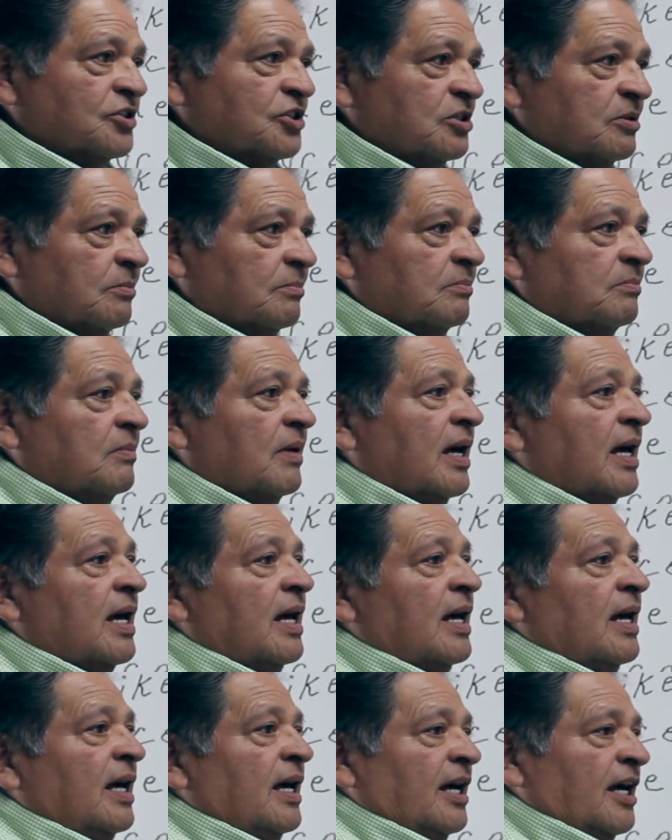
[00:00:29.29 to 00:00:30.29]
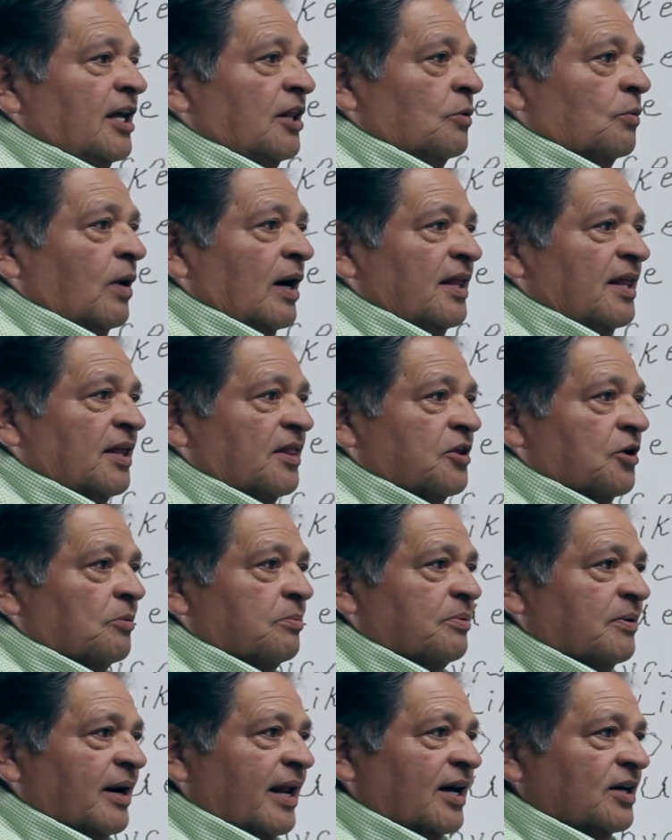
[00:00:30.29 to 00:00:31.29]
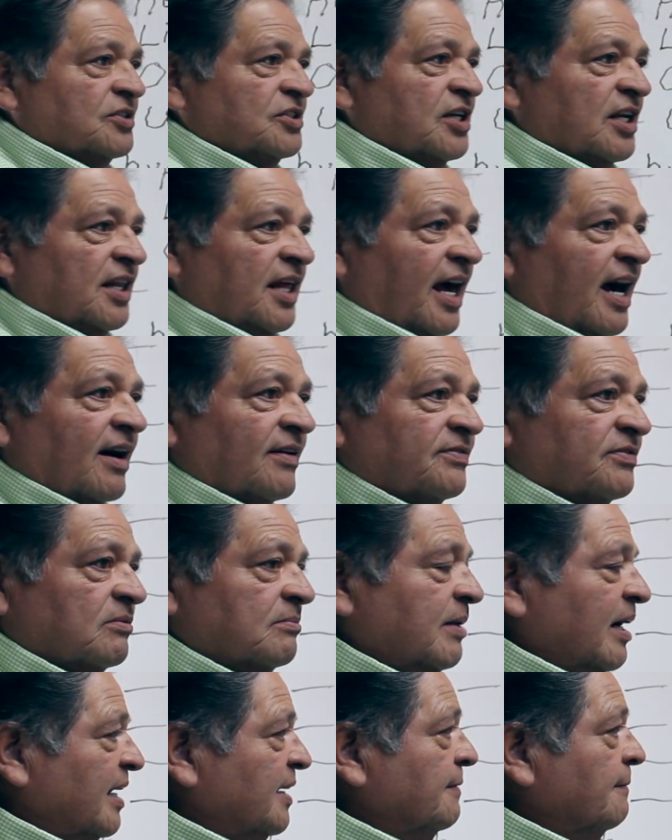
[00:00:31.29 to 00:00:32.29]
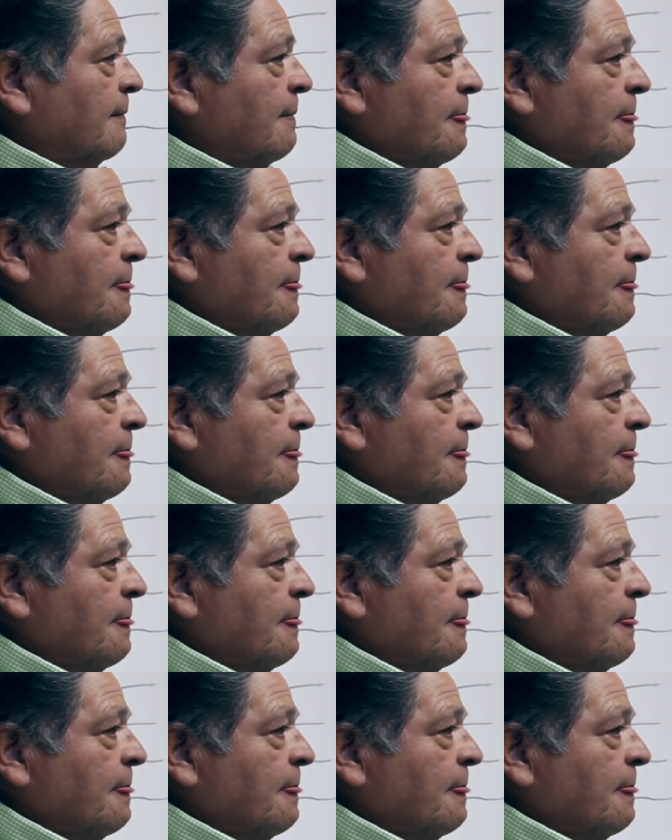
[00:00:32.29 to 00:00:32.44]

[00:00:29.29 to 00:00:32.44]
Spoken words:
them in the way that they're pronounced in the alphabet.